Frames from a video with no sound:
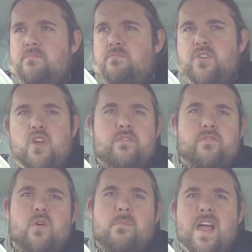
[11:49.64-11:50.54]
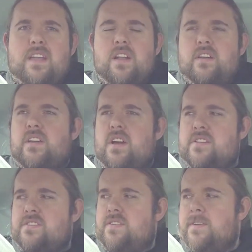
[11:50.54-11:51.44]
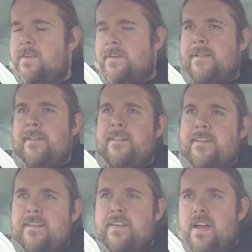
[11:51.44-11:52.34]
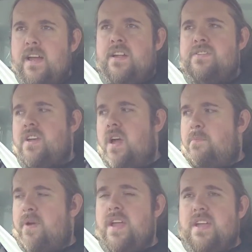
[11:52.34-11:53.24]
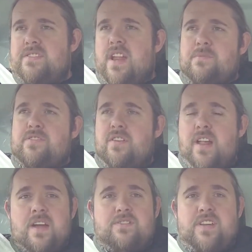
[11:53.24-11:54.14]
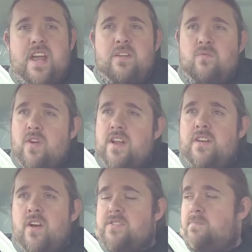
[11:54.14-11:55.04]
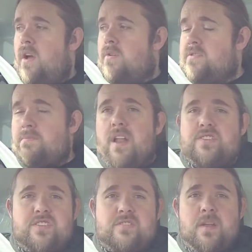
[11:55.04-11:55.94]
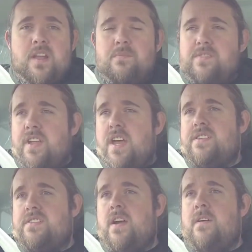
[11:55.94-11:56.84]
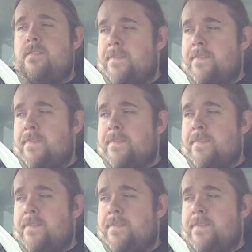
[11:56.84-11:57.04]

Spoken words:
Beautiful, immaculate cars. And Pete is an absolutely outstanding, really nice bloke. It was a pleasure to meet him today. So